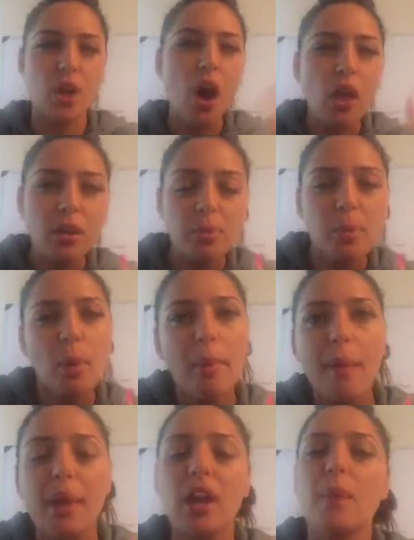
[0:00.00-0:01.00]
I was calling
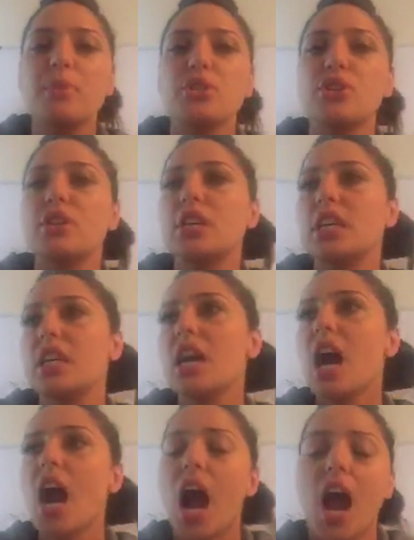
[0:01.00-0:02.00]
people about my
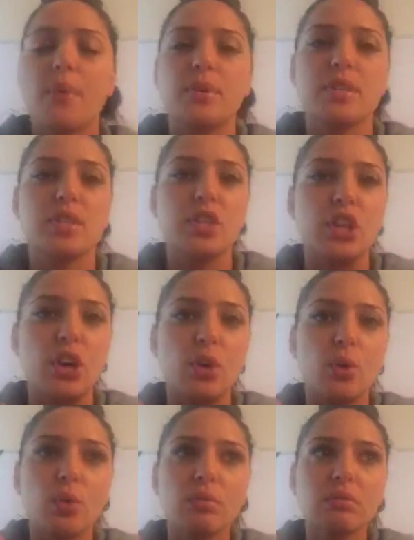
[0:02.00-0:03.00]
opportunity. I was, you
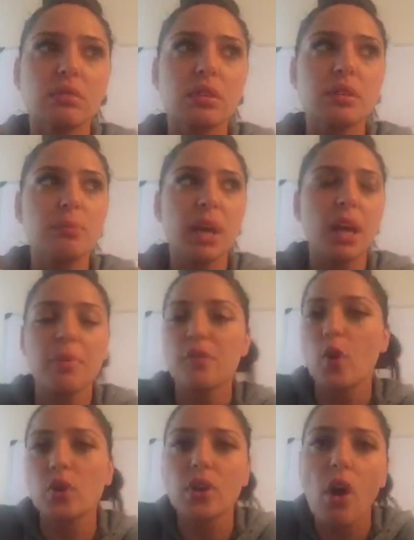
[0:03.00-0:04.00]
know,
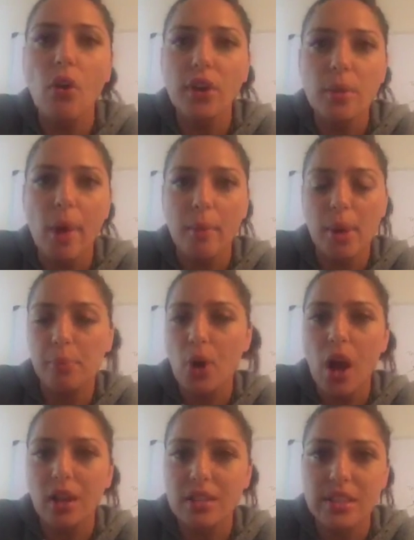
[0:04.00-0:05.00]
picking the phone and calling about my
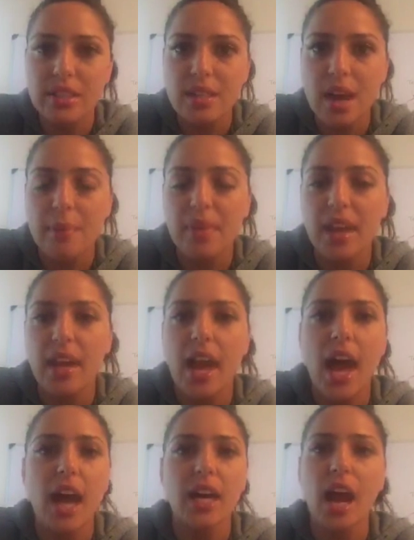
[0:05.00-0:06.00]
product at the time that
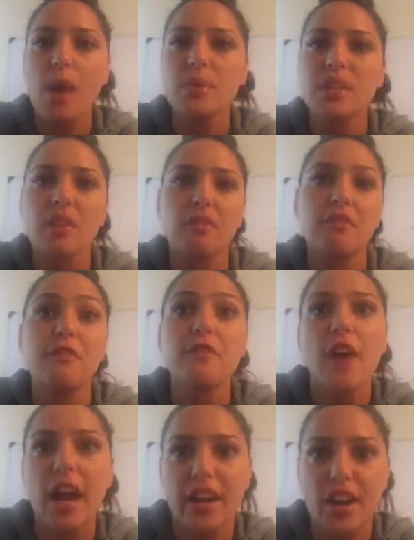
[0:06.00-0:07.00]
I had. I was on
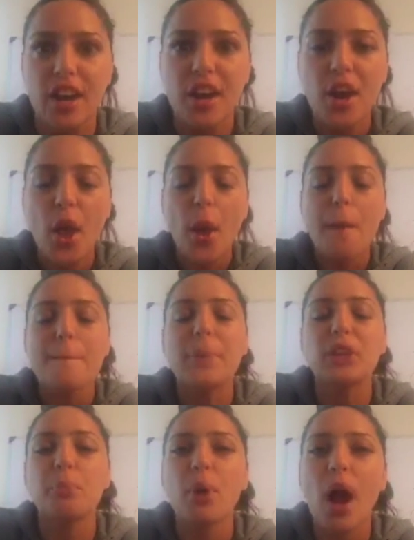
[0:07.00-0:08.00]
fire.
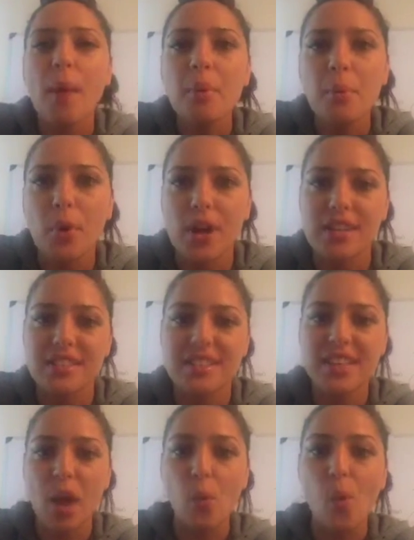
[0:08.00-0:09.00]
But the problem
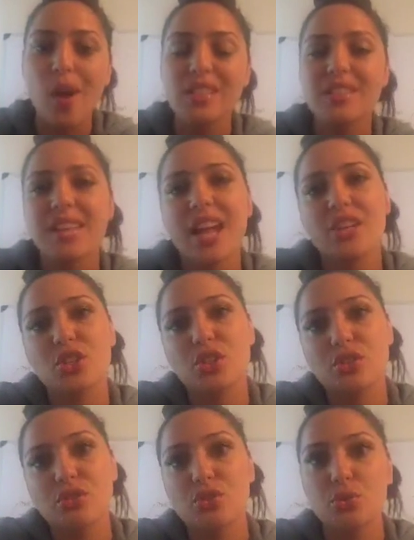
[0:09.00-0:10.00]
was, is that once
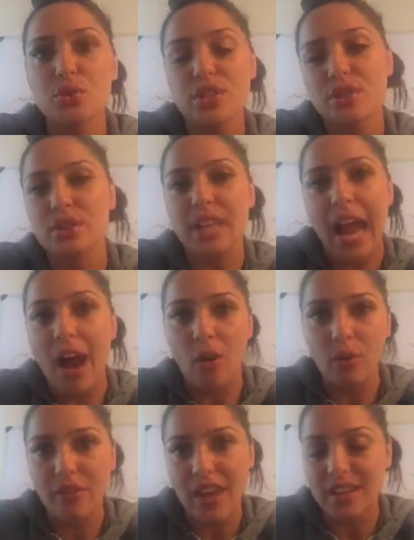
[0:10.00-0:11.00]
that drizzled
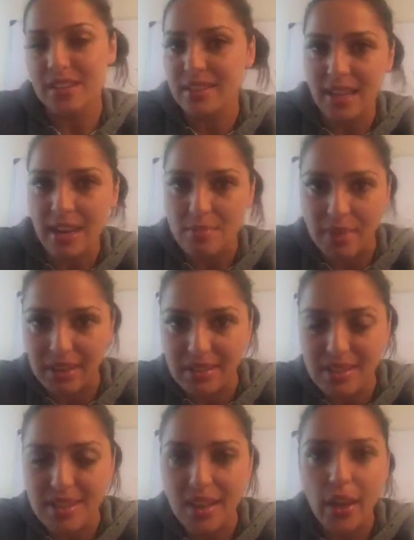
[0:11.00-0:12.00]
out that
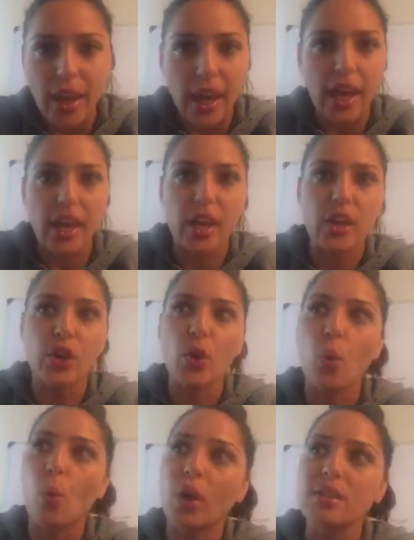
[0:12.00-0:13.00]
excitement.
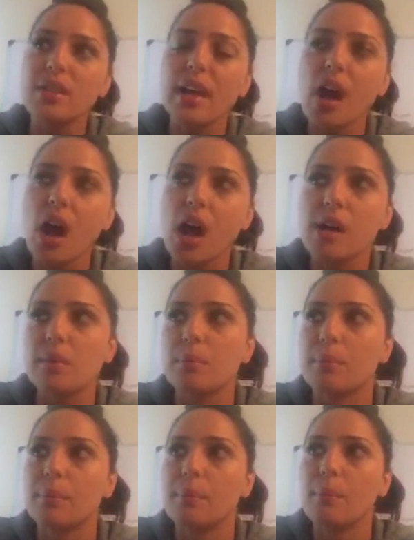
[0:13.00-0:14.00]
And once I
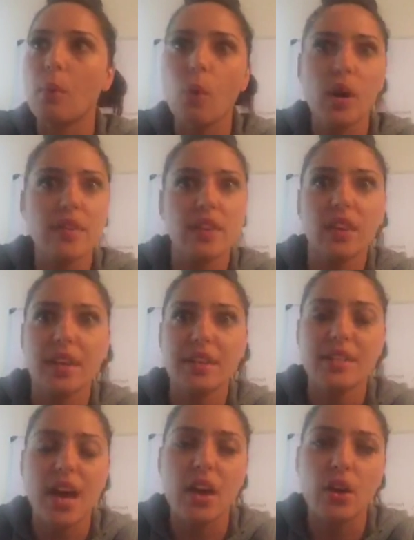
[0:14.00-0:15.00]
got more than
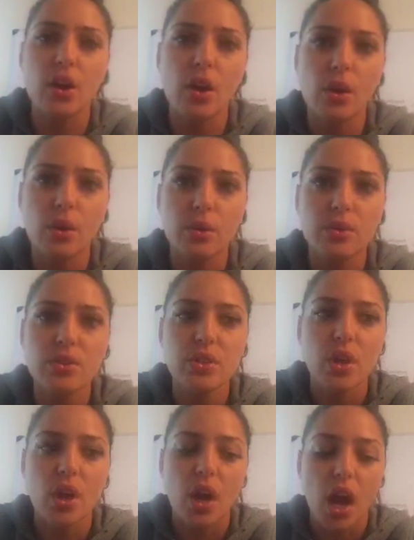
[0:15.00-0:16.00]
like 10
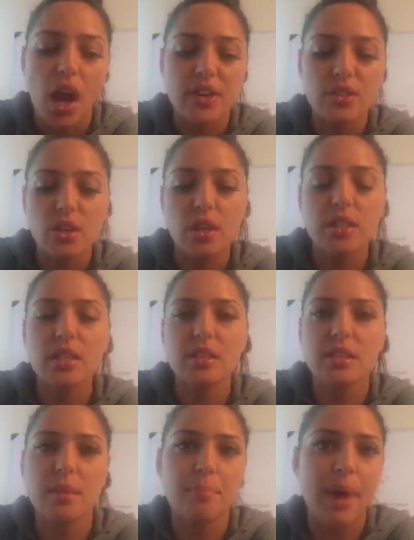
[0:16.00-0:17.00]
no's, I started
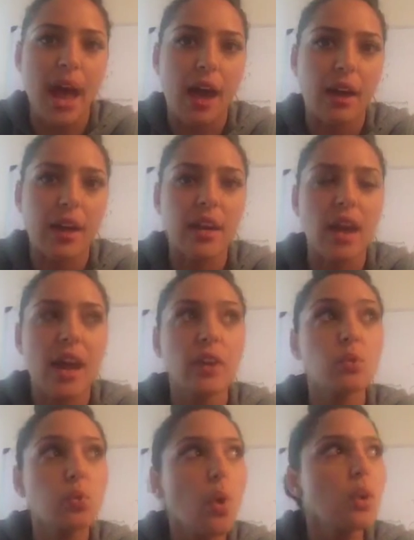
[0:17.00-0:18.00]
to sit back and
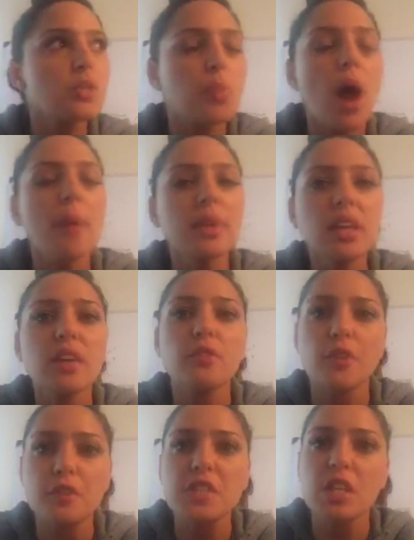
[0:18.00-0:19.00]
I enrolled probably
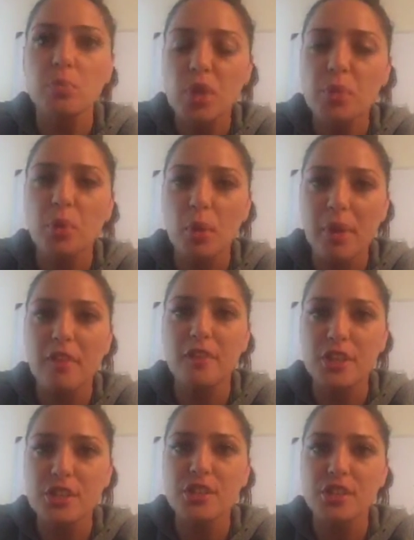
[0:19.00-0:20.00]
like 15 people my
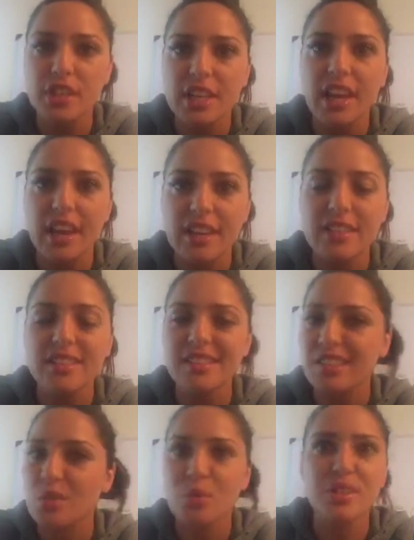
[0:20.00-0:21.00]
first 30
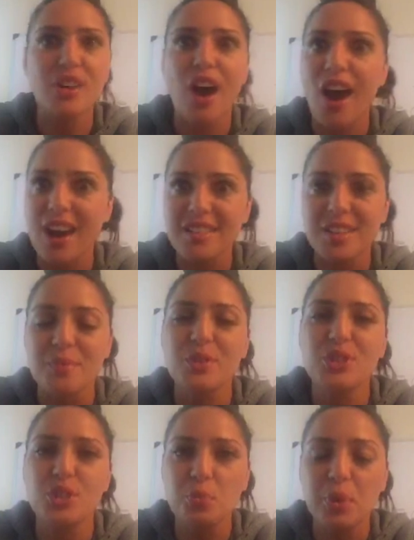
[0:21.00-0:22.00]
days. was
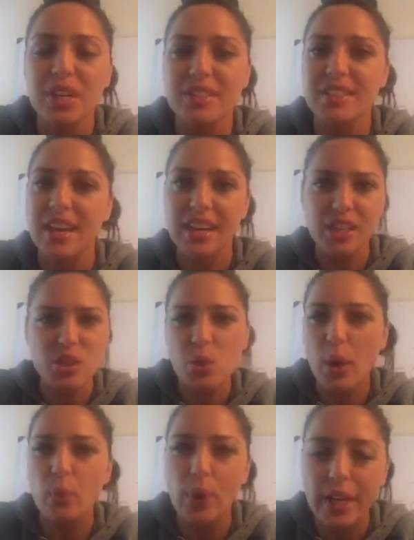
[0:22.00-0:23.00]
awesome, was super exciting.
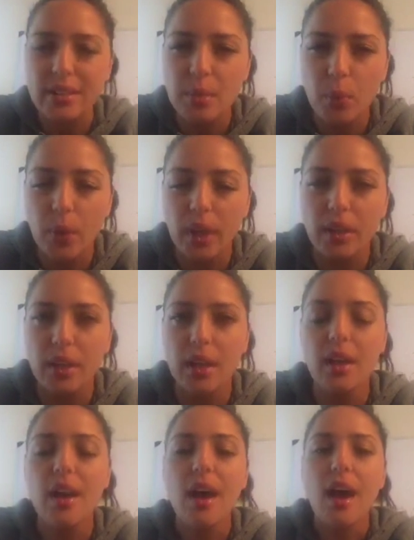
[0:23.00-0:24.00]
So I ranked up
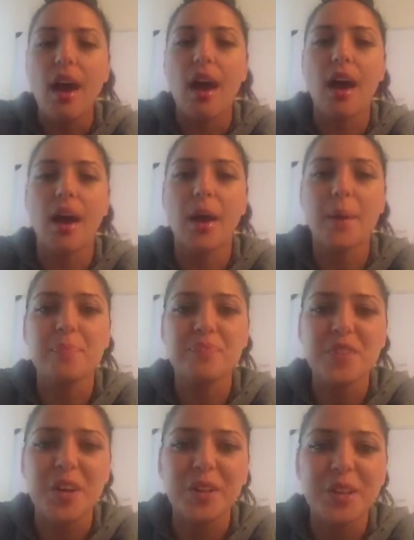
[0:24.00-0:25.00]
quickly.
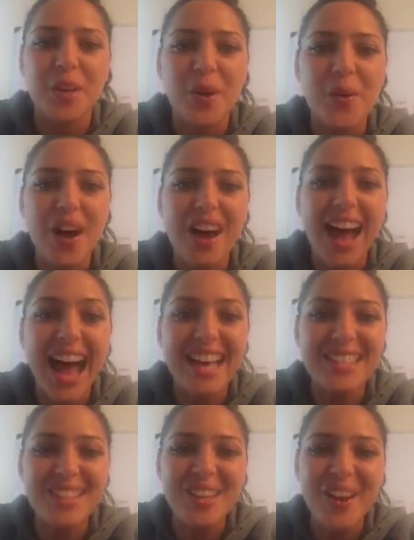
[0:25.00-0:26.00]
Um, aloha.
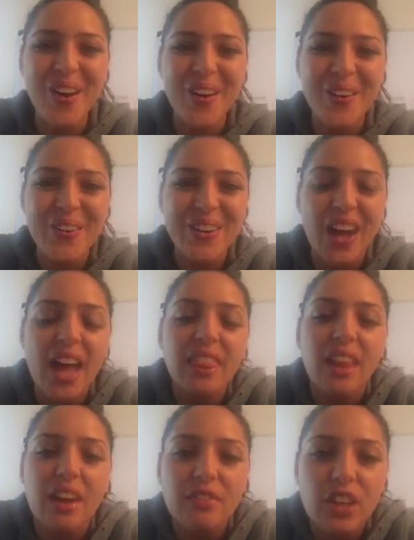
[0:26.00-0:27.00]
Hi, Sloan.
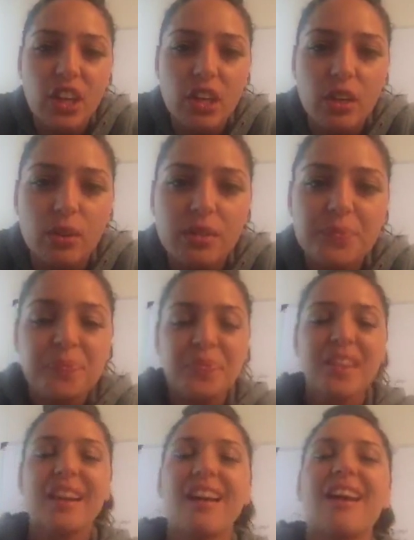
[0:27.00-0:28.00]
I love you.